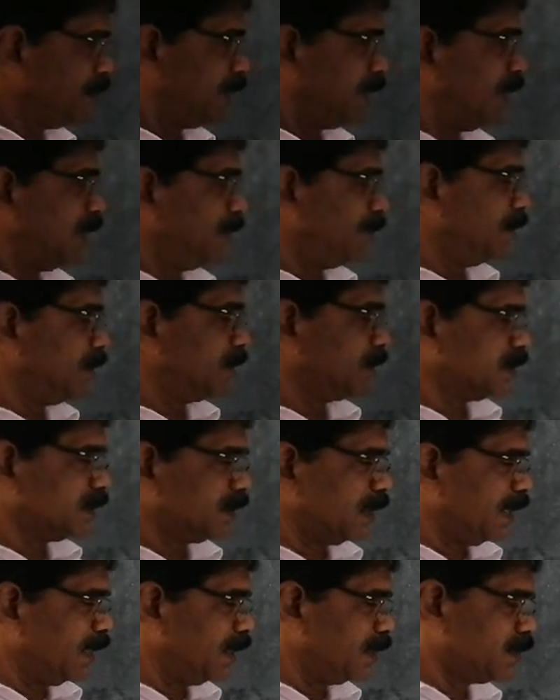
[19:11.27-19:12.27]
Midmost
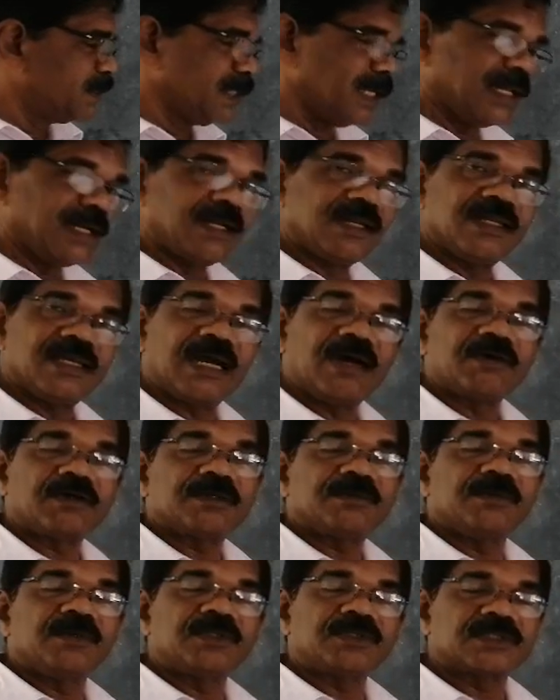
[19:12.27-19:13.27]
shell is L.
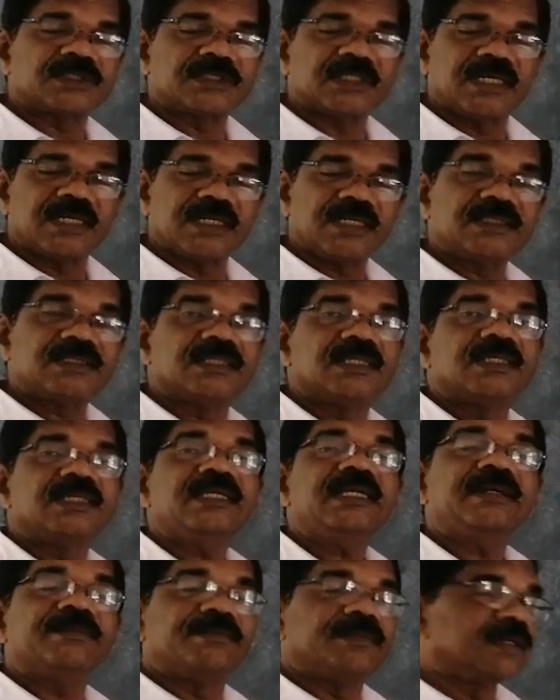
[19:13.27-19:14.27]
Outermost shell is
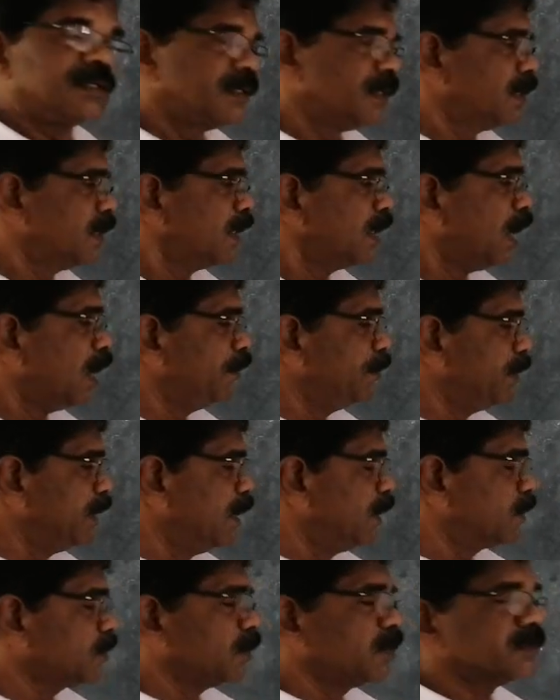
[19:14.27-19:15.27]
M. How
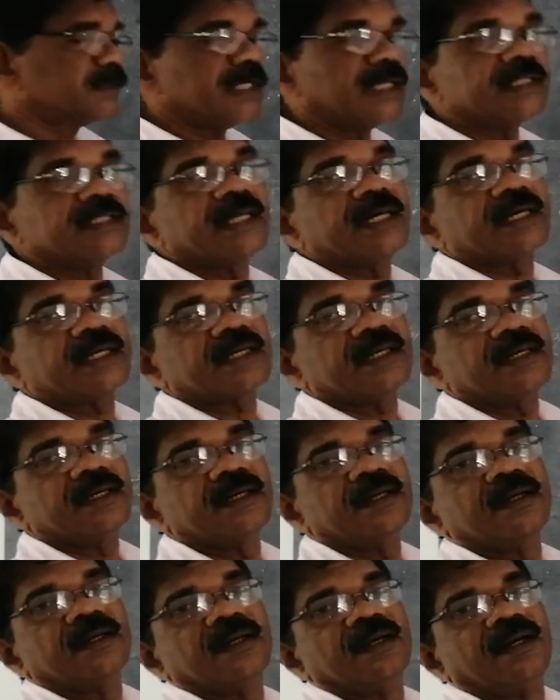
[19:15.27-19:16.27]
many electrons are there?
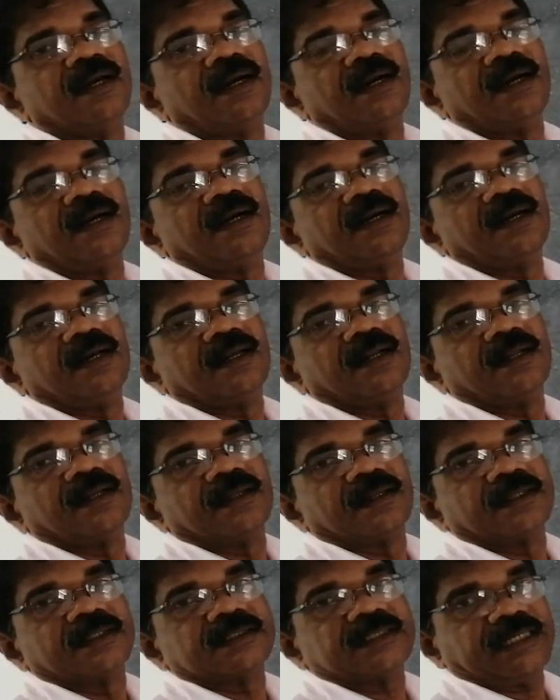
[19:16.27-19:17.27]

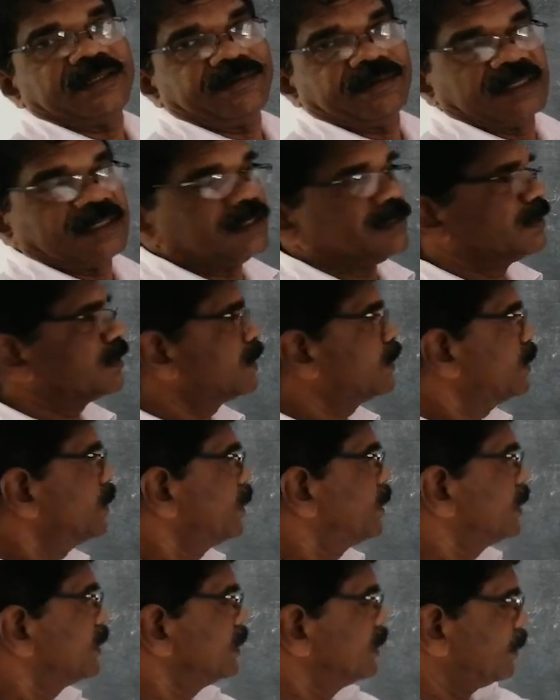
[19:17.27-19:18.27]
7.
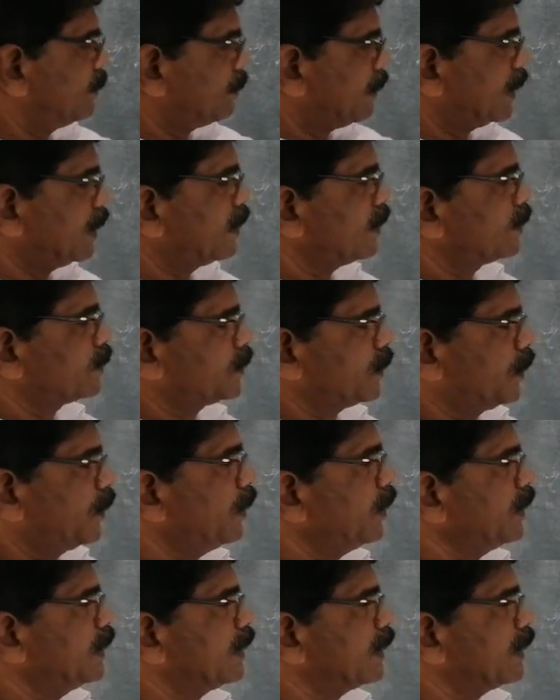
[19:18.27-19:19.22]
So